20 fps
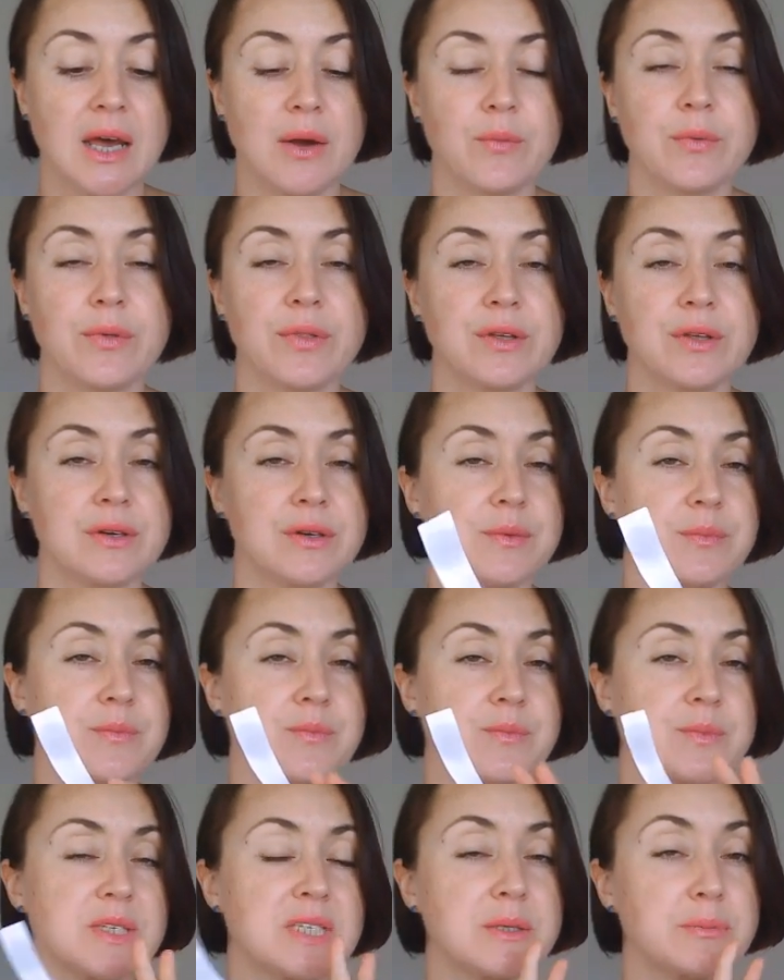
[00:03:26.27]
with a
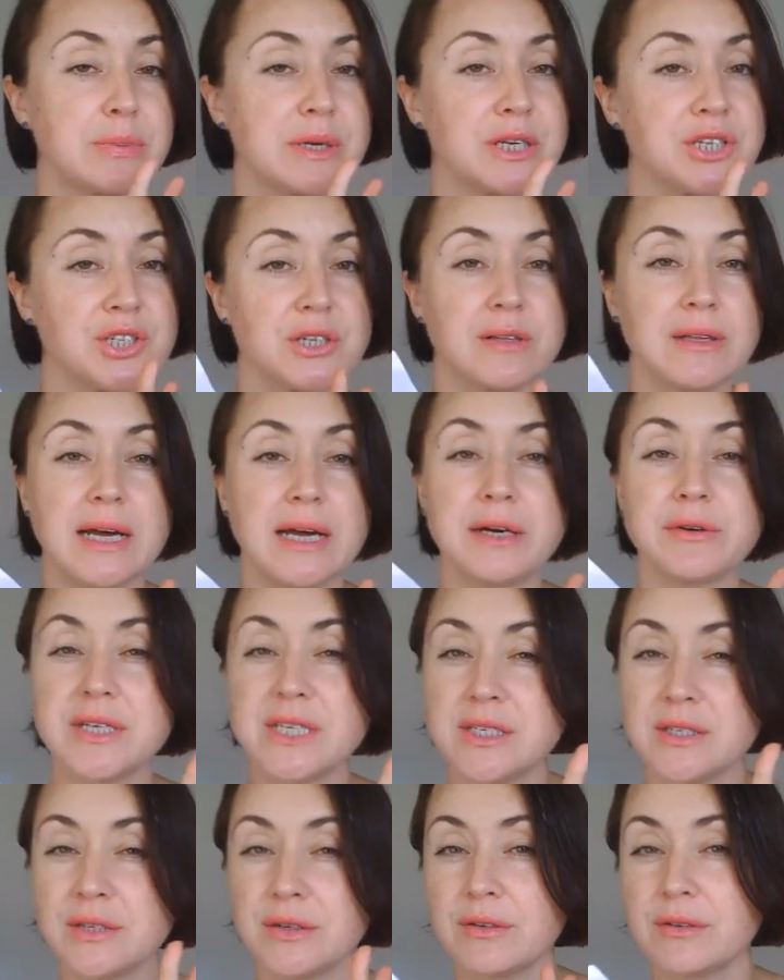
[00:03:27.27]
special
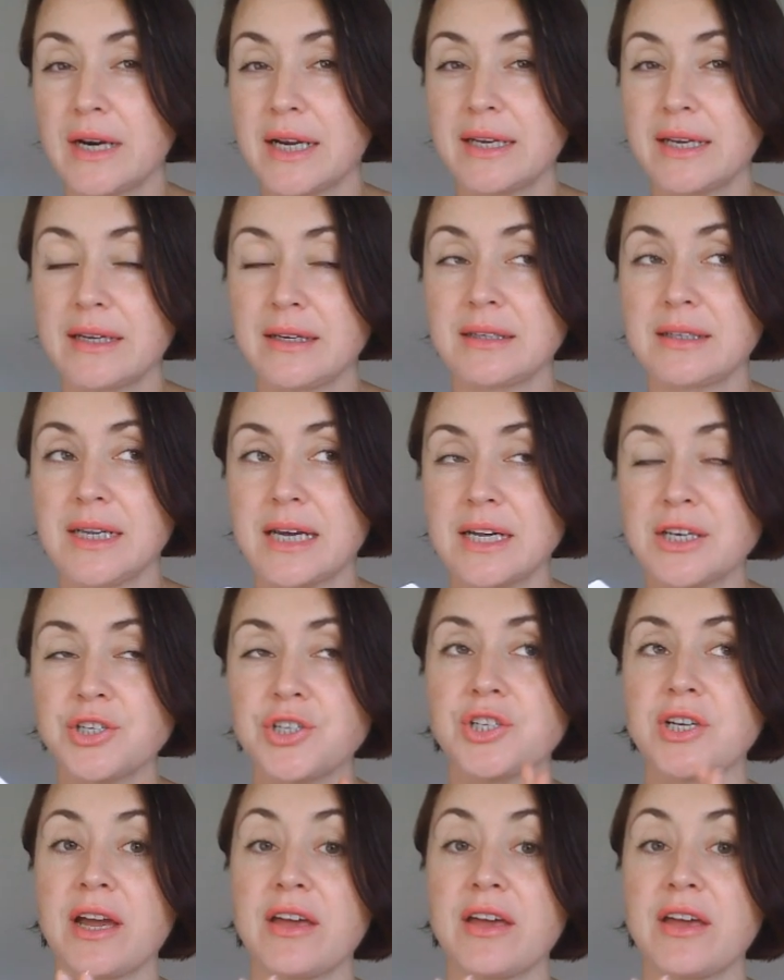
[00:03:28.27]
aristocratic touch.